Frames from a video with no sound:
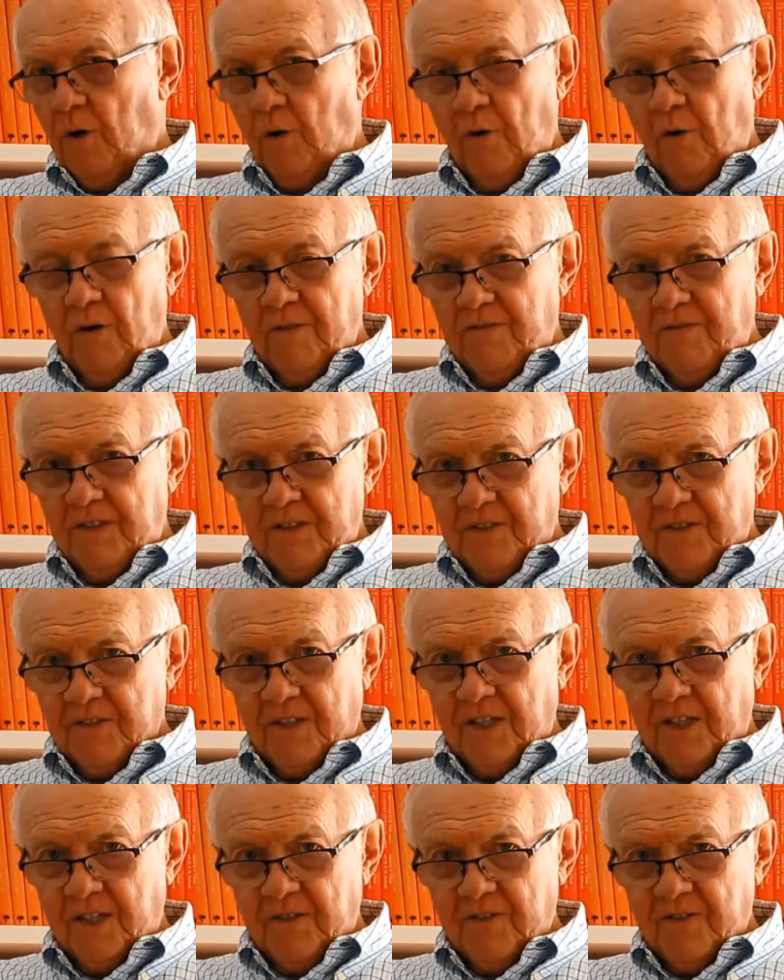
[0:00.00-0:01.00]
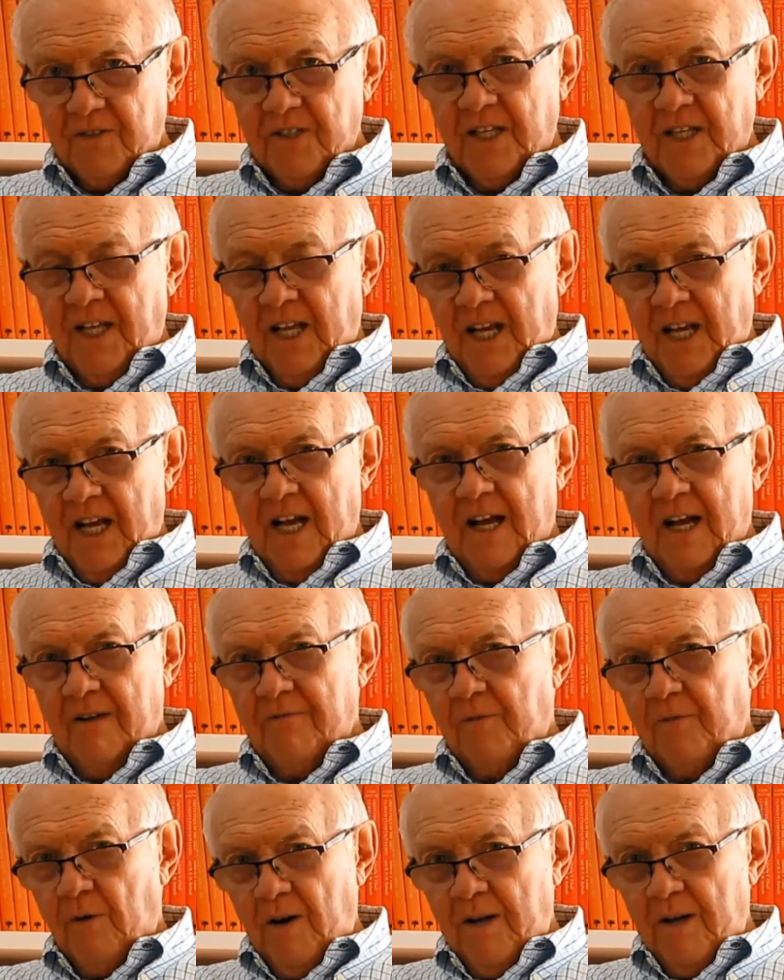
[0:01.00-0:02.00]
all of these kids
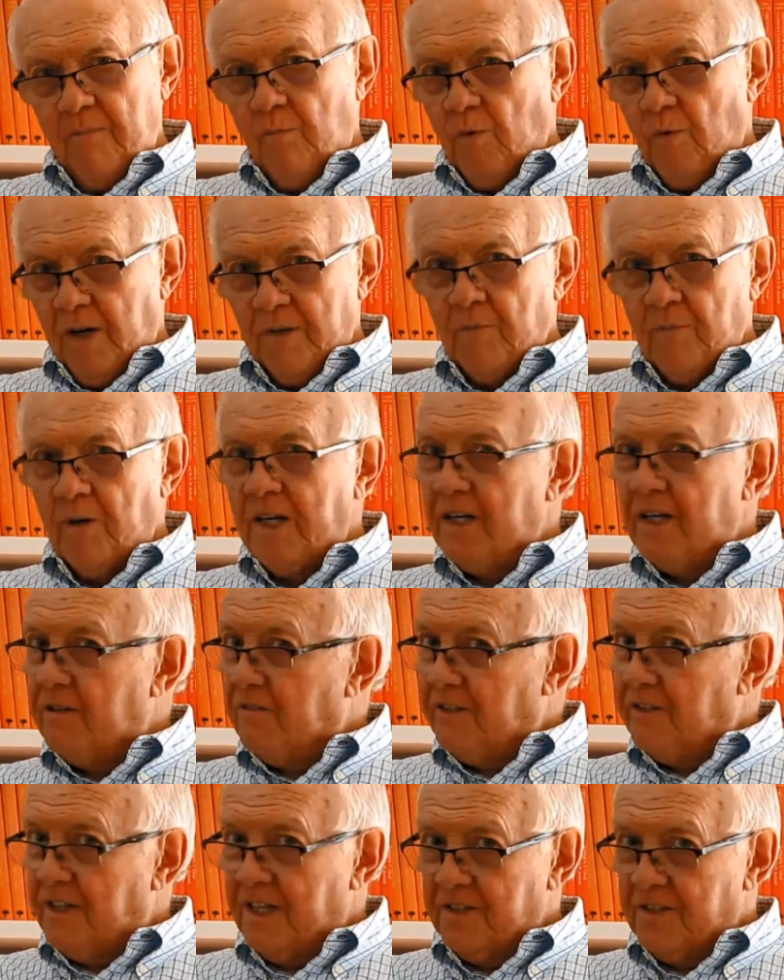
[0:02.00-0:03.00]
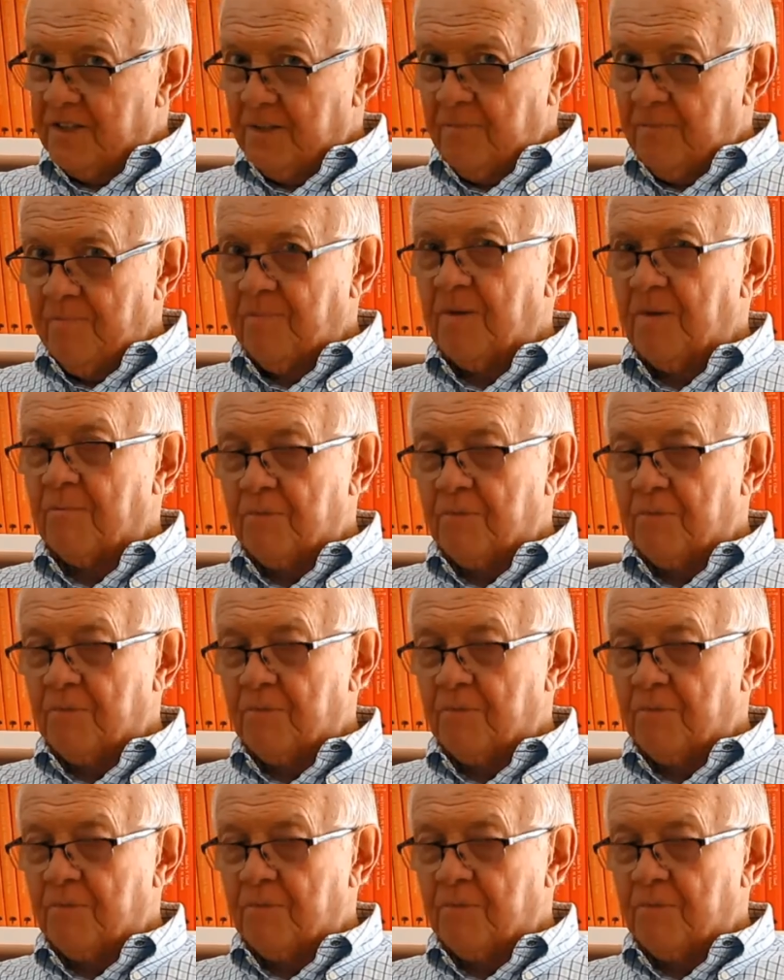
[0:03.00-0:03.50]
have, in one way or another,